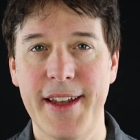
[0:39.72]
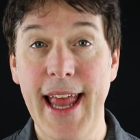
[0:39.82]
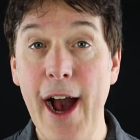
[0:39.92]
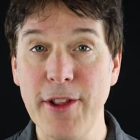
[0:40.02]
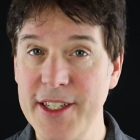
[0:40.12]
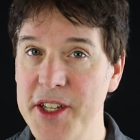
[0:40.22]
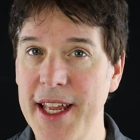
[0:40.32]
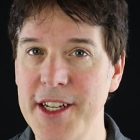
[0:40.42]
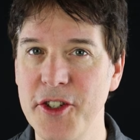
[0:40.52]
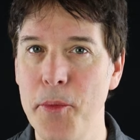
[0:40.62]
Now let's
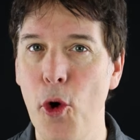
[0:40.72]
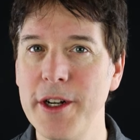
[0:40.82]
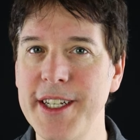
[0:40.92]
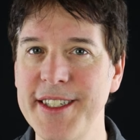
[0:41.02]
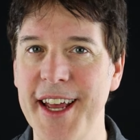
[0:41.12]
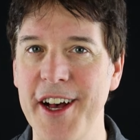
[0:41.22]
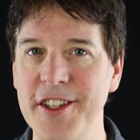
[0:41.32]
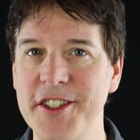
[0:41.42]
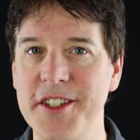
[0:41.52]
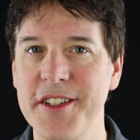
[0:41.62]
get into more
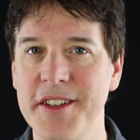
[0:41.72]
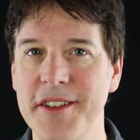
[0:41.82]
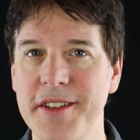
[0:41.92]
details.